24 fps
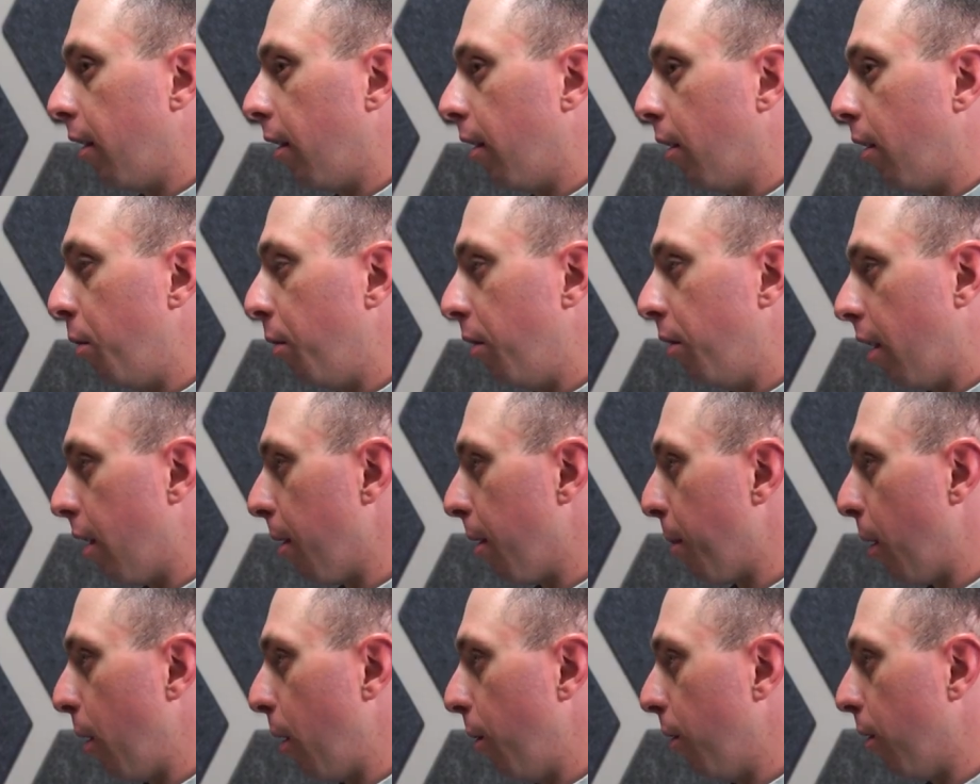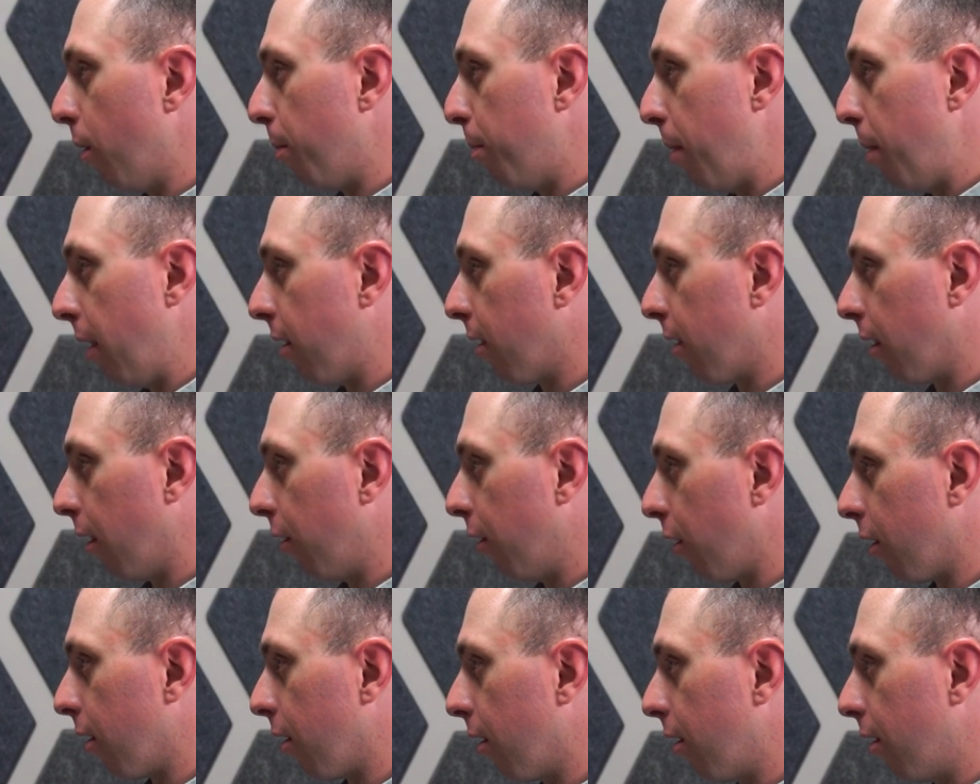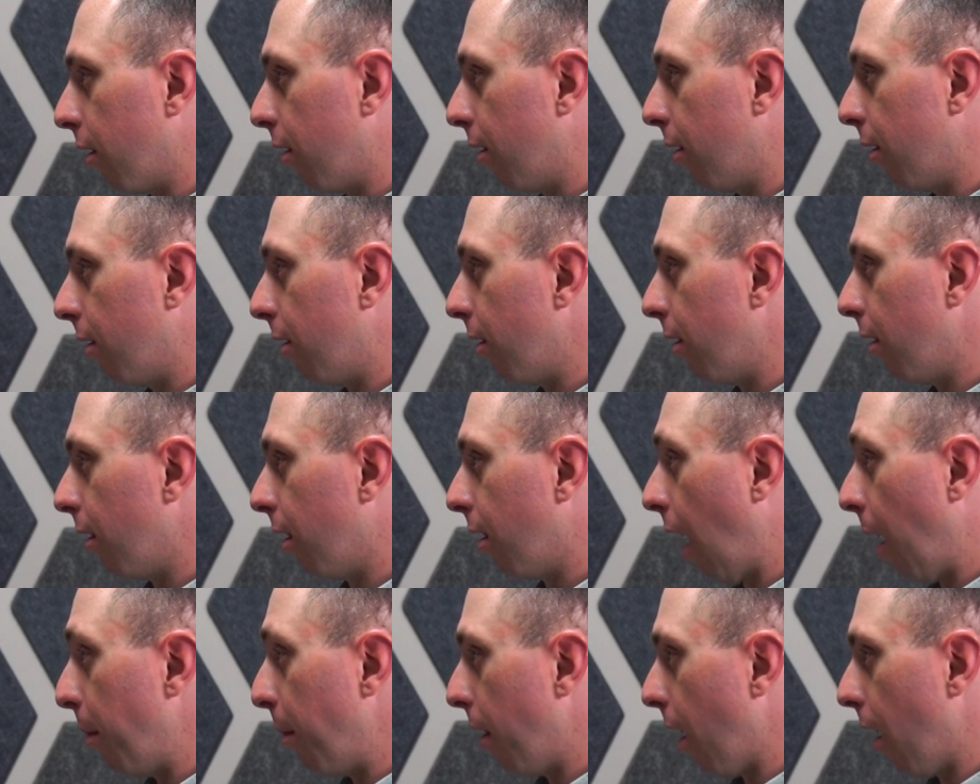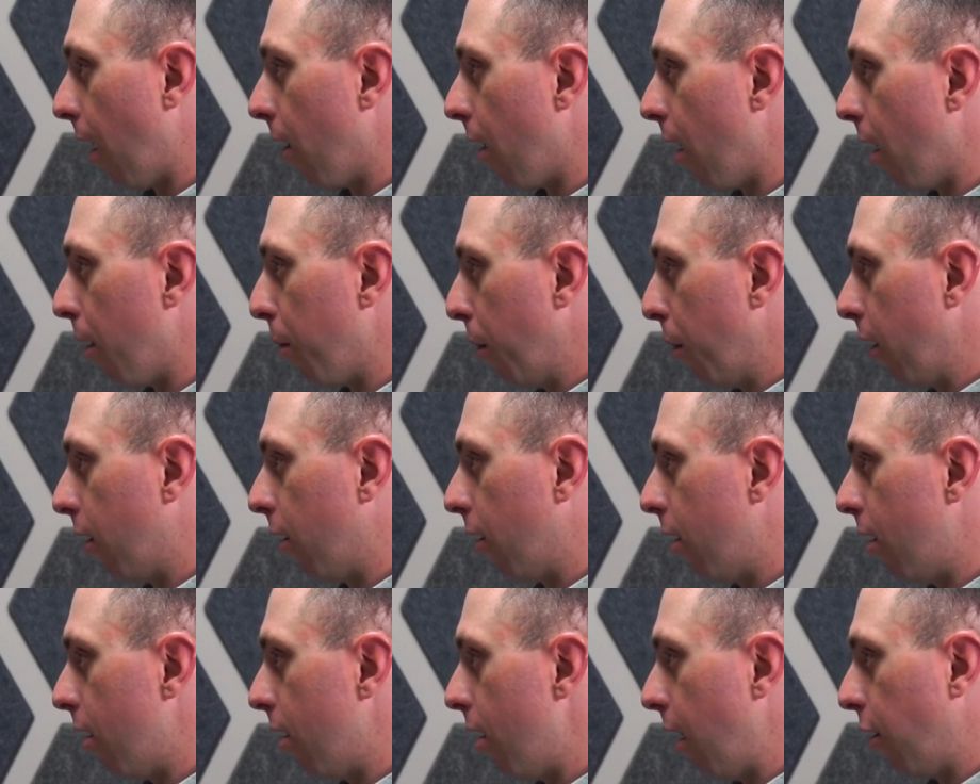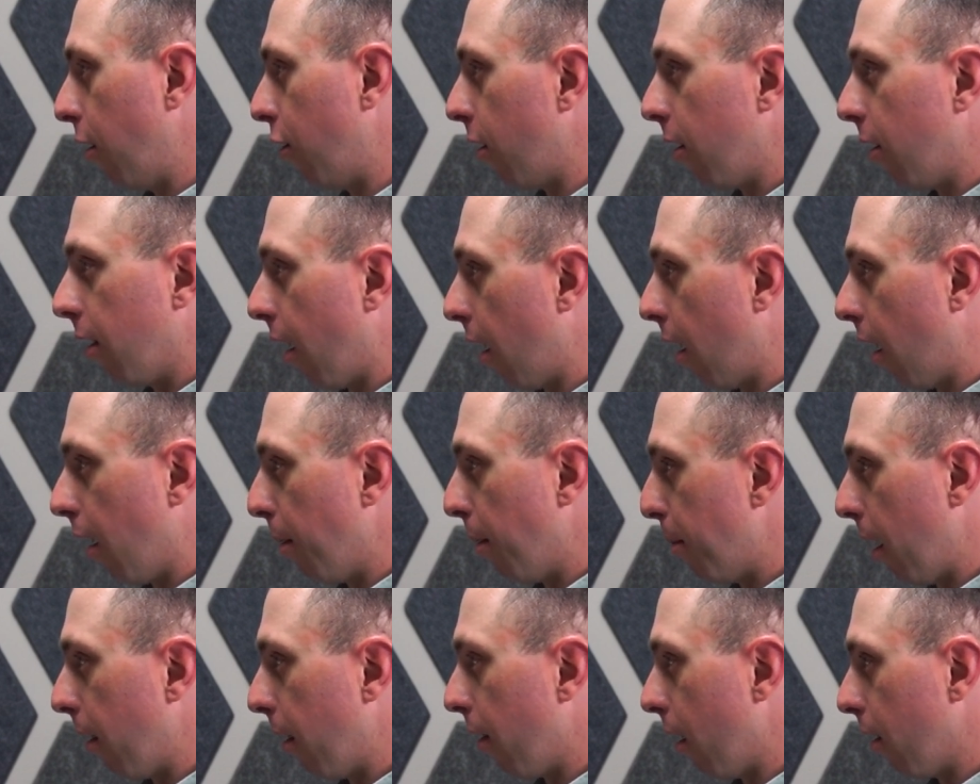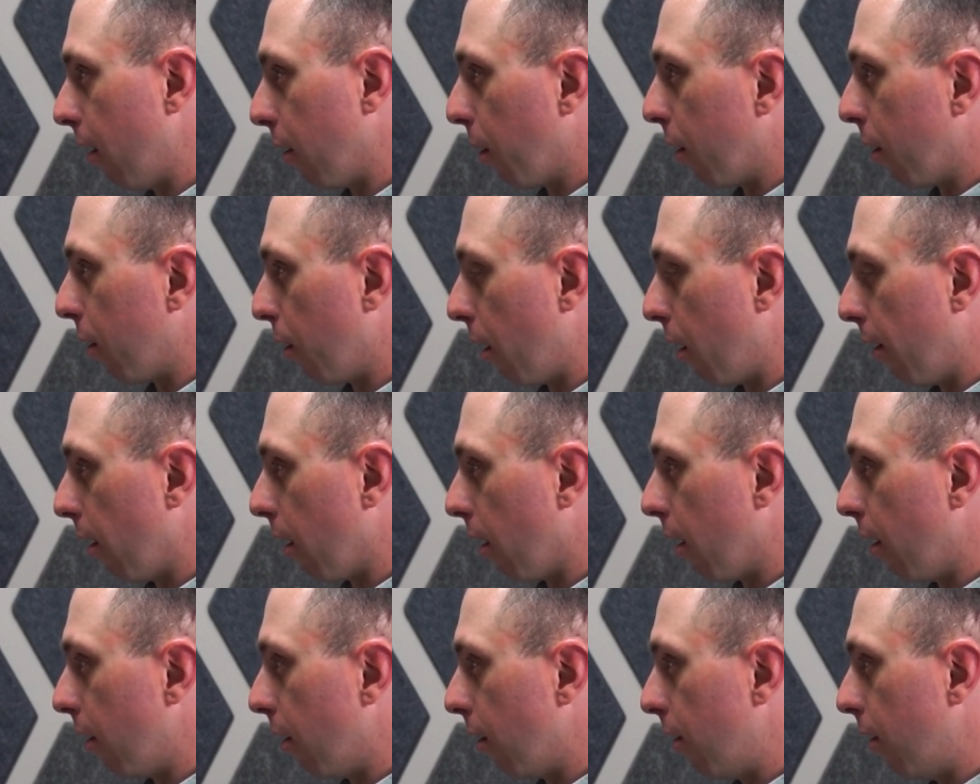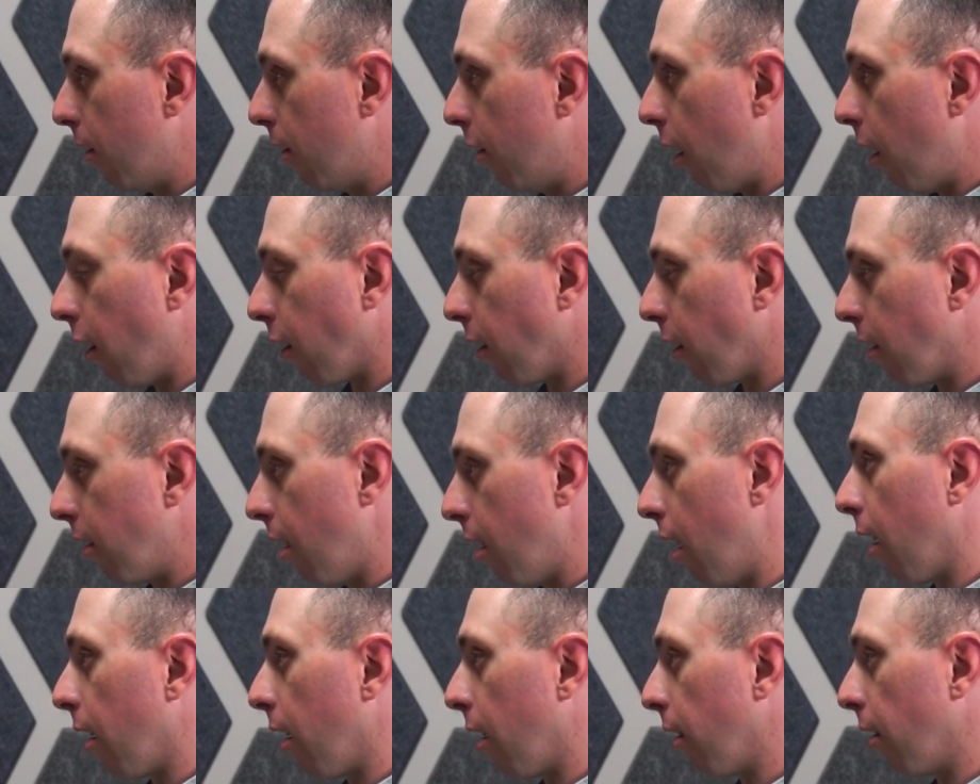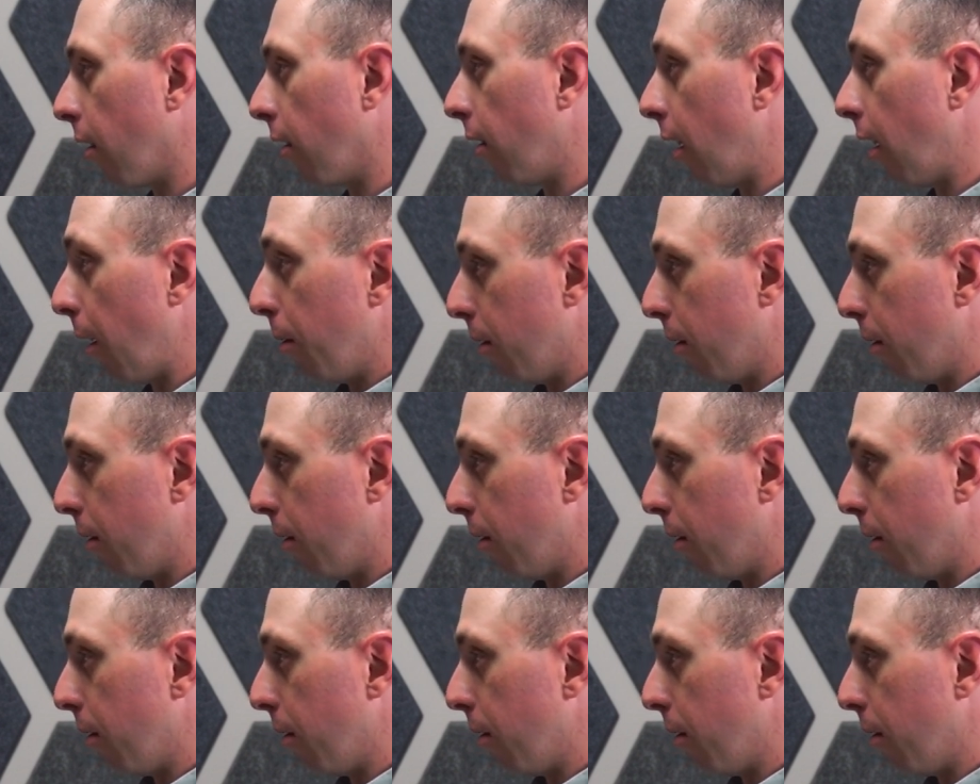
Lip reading: who did oppose basically just came down on they shouldn't get any pay raise whatsoever because judges suck. That